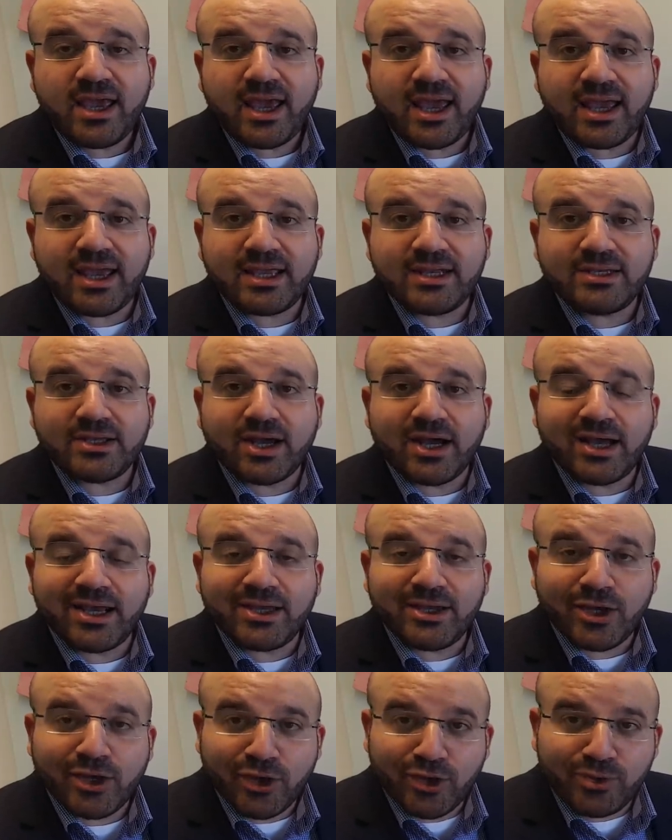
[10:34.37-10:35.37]
And
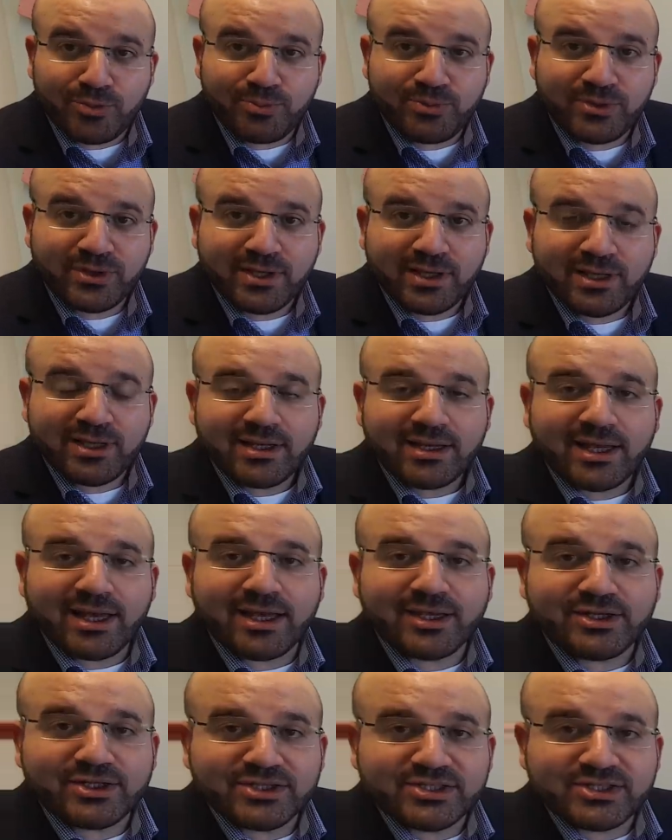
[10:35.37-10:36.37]
I hope
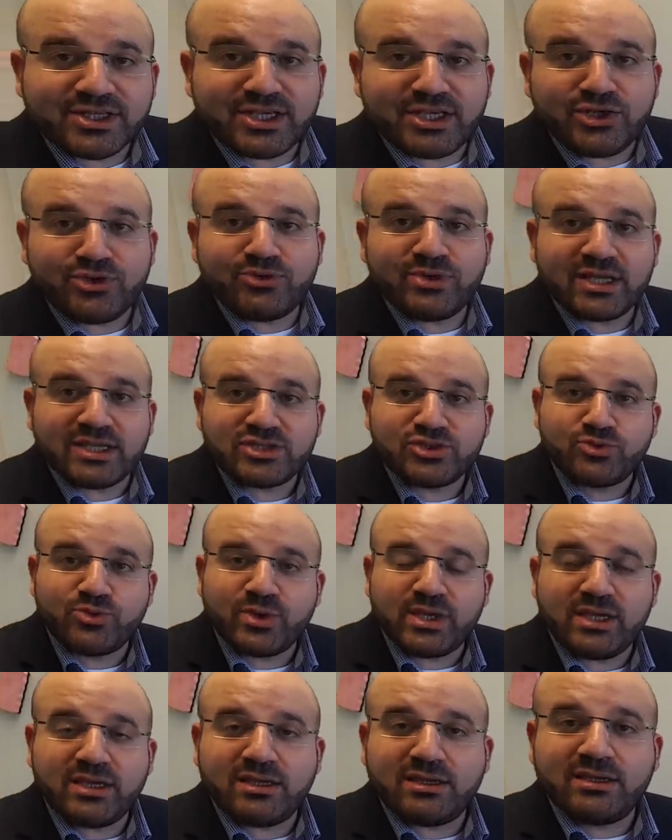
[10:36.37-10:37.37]
to see you next
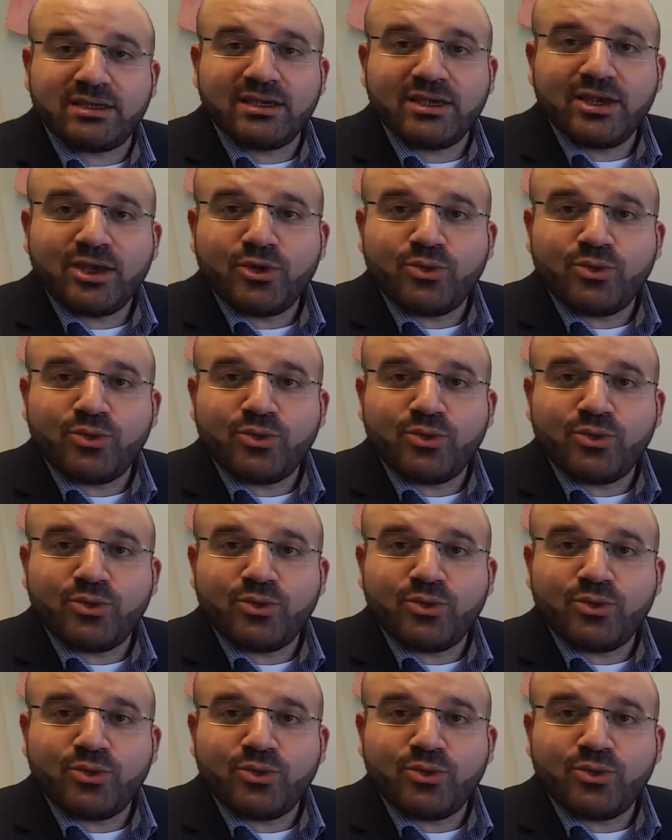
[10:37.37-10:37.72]
week